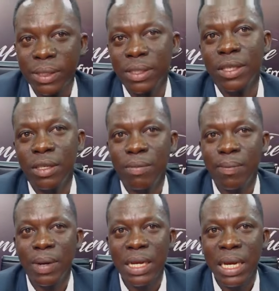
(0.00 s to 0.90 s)
Mm.
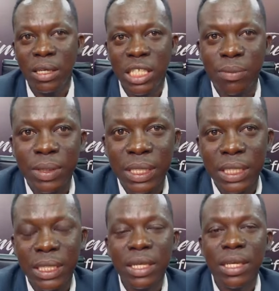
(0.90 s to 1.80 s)
Remember the
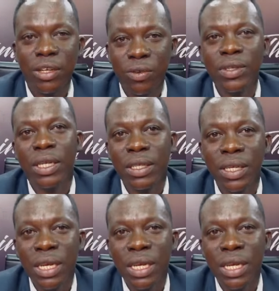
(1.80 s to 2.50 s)
LGBTQ, yes.